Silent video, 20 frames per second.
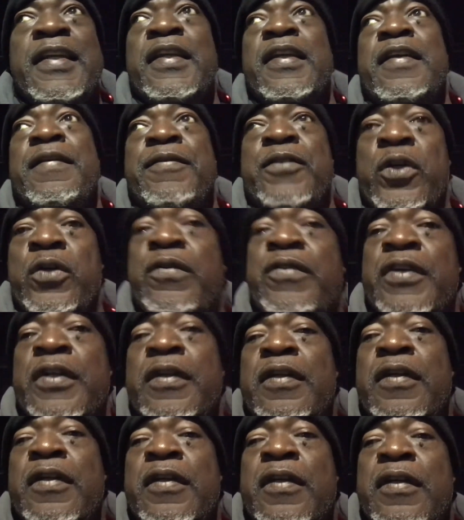left over
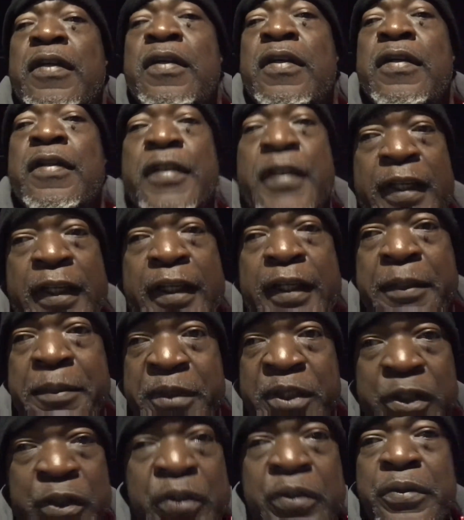that can
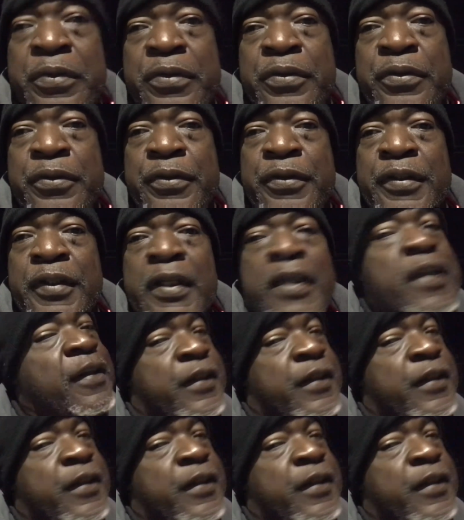be used